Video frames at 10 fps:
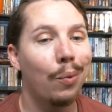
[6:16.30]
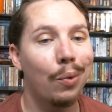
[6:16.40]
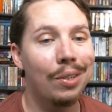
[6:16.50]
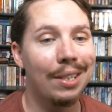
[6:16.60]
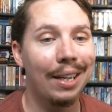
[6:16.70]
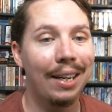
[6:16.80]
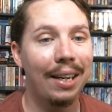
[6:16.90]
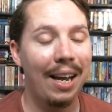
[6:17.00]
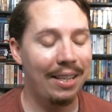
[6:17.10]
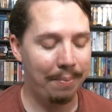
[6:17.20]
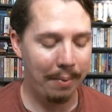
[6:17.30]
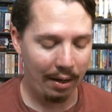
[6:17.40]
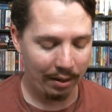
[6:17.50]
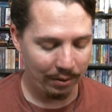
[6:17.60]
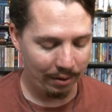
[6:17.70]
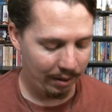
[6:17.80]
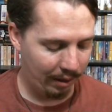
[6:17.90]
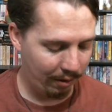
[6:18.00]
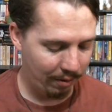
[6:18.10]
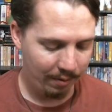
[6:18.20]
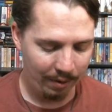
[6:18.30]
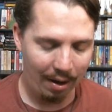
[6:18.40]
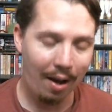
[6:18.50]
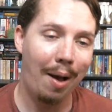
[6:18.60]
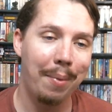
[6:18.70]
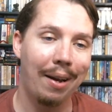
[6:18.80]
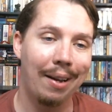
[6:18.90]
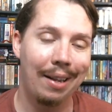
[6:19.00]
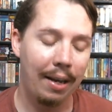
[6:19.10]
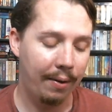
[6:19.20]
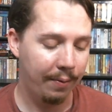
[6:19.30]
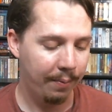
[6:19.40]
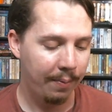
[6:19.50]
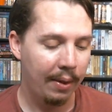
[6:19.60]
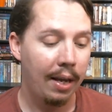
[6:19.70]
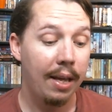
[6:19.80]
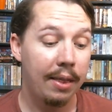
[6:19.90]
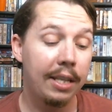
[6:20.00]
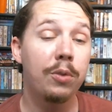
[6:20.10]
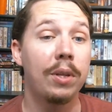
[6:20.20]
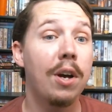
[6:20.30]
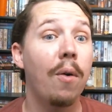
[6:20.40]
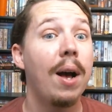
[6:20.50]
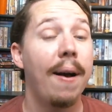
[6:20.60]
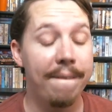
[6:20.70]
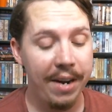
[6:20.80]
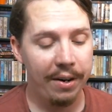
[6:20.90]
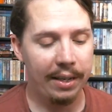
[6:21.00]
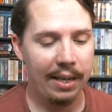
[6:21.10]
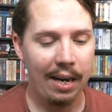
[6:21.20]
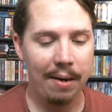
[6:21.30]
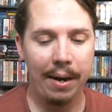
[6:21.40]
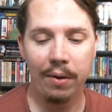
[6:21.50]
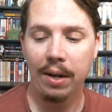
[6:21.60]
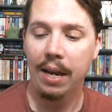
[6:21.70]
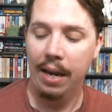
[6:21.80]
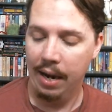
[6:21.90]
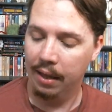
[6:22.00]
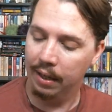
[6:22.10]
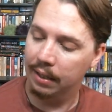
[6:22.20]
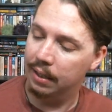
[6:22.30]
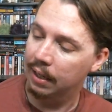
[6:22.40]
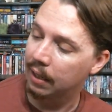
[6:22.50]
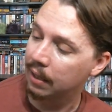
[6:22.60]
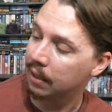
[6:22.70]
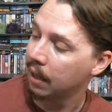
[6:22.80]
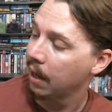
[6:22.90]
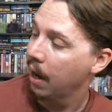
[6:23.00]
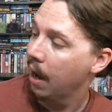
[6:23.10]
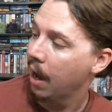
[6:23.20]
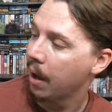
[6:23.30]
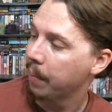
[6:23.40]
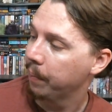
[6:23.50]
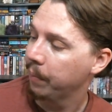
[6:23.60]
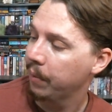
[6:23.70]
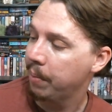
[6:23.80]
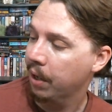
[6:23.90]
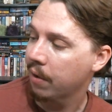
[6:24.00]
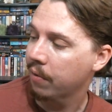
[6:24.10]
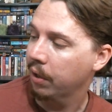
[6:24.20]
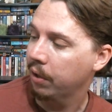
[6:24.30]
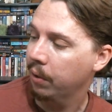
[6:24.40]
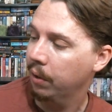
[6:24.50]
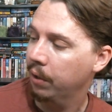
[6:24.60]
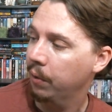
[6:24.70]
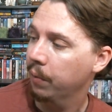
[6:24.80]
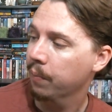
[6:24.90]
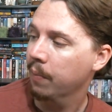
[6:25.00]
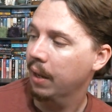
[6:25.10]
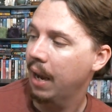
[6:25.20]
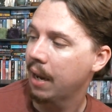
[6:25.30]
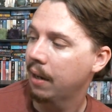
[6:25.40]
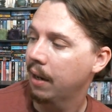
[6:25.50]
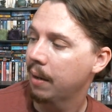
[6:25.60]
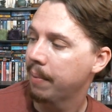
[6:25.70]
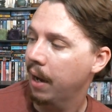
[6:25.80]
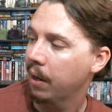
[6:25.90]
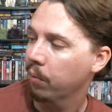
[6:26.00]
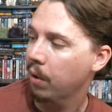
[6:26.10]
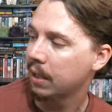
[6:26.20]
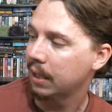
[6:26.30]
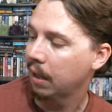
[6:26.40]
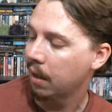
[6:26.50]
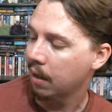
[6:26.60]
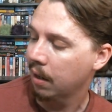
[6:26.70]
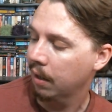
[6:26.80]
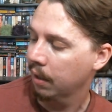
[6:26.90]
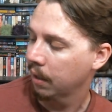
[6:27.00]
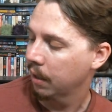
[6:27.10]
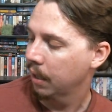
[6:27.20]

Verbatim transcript: We'll see. I just bought it because it was on sale. I'm not gonna lie. This one though, I'm very excited about and this is um, The Book of Cthulhu, edited by Rossi Lockhart,